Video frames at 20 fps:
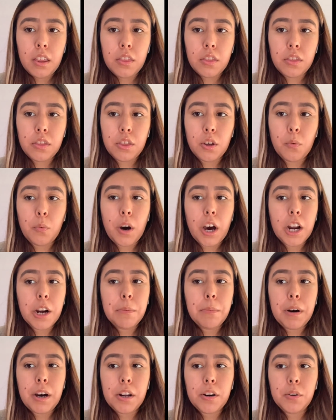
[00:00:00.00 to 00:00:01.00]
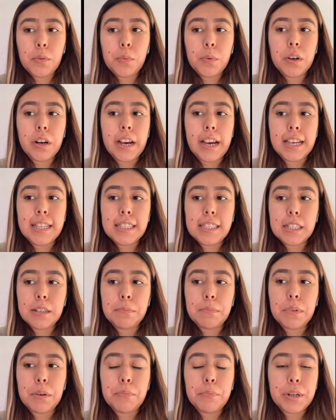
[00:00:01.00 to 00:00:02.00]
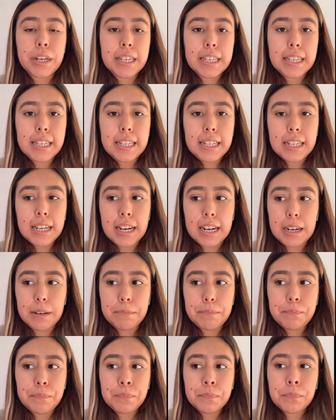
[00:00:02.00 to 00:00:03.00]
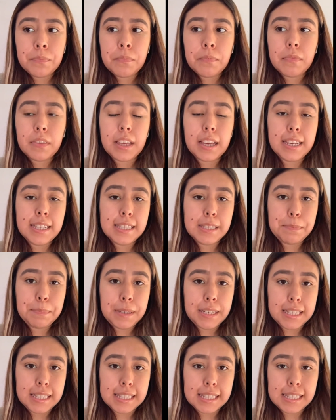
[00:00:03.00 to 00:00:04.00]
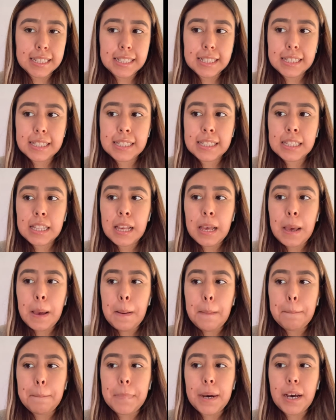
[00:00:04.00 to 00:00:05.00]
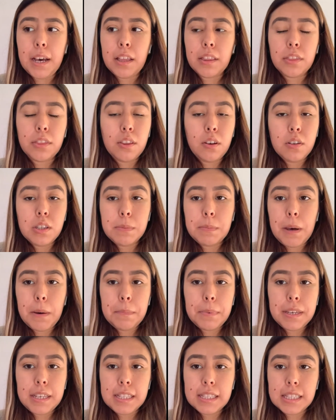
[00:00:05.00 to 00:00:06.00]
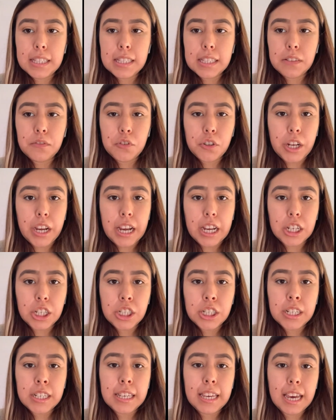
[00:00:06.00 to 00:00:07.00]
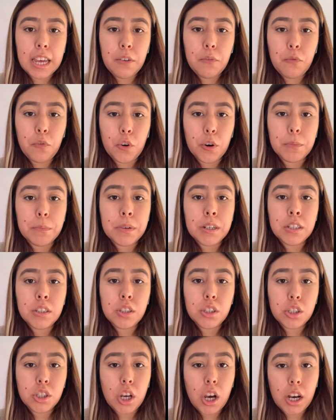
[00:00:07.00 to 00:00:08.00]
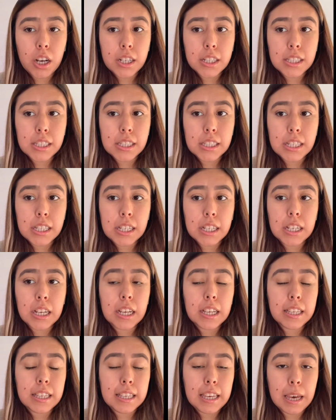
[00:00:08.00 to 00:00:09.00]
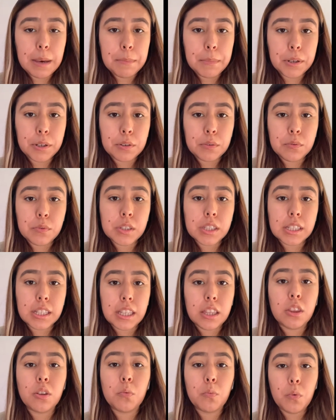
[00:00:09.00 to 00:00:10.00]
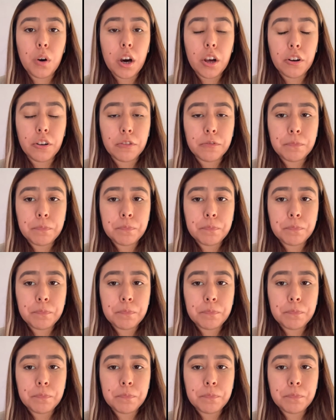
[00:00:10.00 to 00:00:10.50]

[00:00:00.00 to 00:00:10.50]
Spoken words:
The water bottle will end up breaking up in pieces, but those small pieces of trash can form toxic chemicals in the water.